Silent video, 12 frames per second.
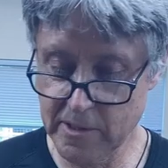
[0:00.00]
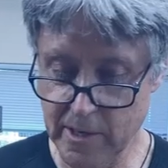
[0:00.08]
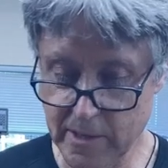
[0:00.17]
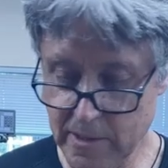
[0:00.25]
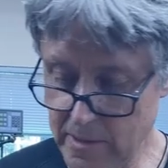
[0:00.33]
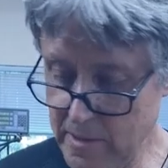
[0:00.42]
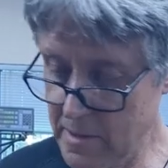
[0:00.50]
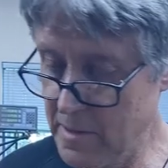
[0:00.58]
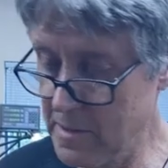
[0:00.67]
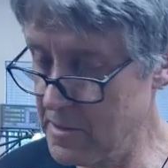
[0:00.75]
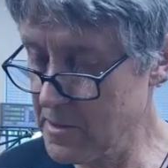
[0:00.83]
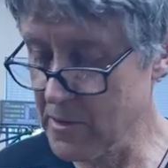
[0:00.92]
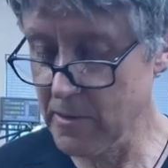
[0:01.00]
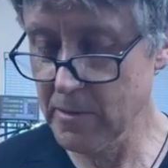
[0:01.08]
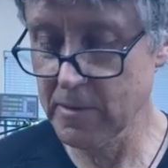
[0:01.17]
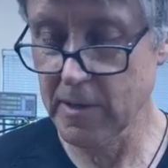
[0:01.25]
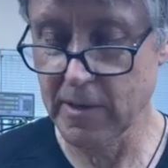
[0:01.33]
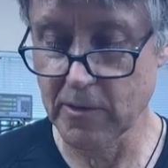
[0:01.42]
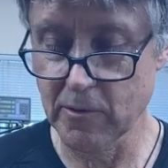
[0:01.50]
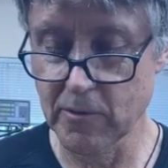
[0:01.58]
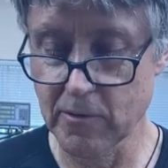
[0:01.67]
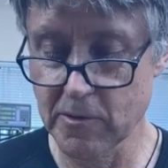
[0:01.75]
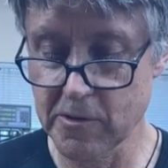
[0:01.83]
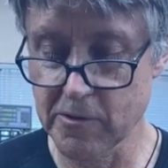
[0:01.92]
done, so I know
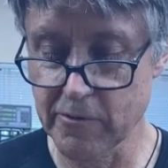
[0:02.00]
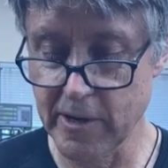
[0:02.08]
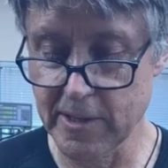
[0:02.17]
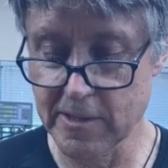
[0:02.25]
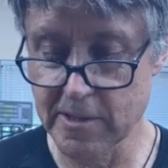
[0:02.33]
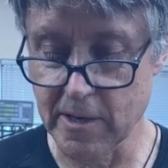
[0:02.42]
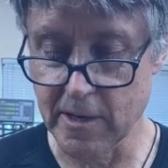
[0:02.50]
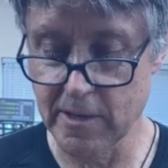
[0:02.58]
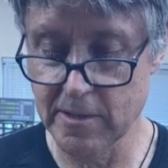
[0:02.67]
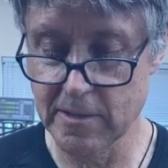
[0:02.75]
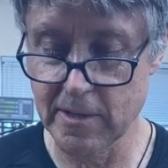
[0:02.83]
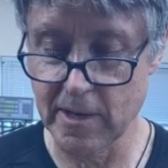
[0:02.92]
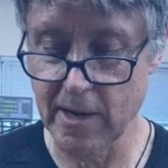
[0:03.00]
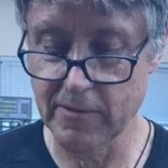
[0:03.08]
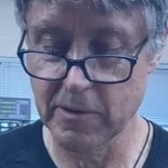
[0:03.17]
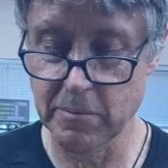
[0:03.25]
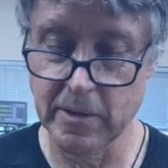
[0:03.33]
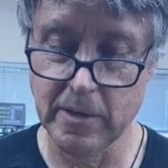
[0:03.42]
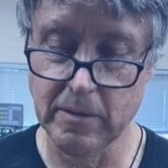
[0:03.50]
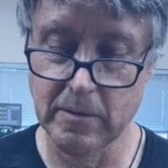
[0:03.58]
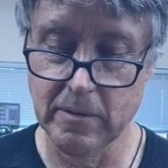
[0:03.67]
those are the right size. They have to be